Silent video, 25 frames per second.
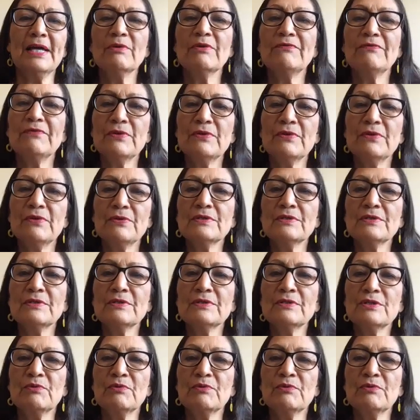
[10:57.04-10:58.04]
and are now
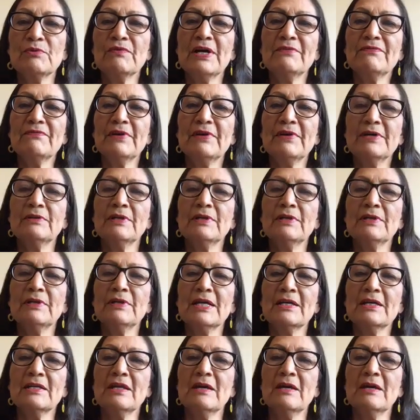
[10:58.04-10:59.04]
refusing to
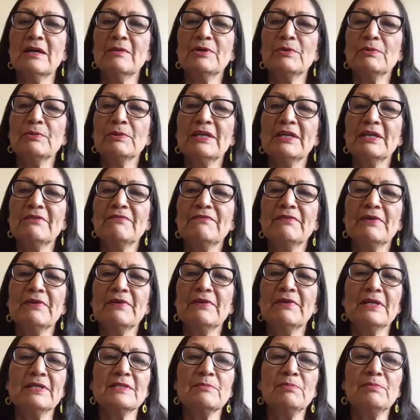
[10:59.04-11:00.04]
provide federal
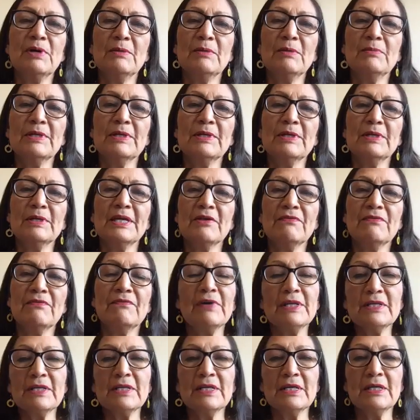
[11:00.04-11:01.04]
economic relief funds and
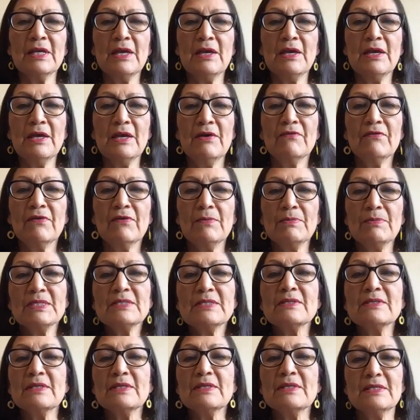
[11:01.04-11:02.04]
public health funding
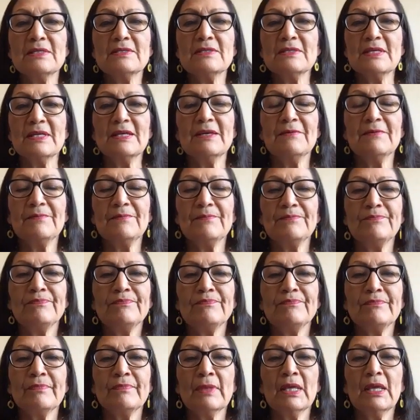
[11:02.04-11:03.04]
from the
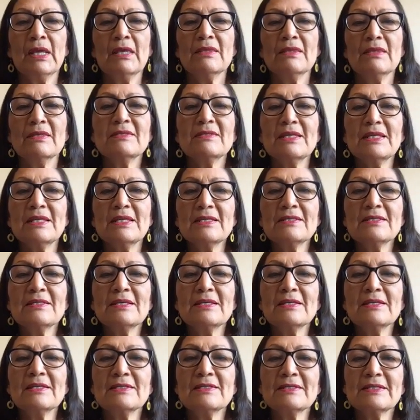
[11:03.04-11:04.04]
CDC. The
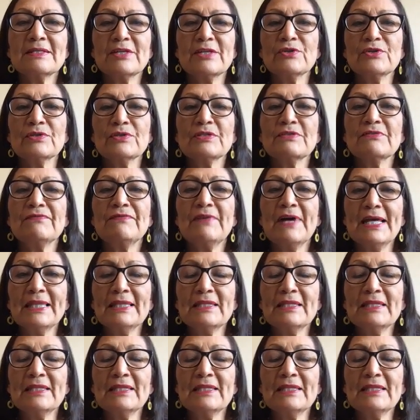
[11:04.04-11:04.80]
CDC is scheduled to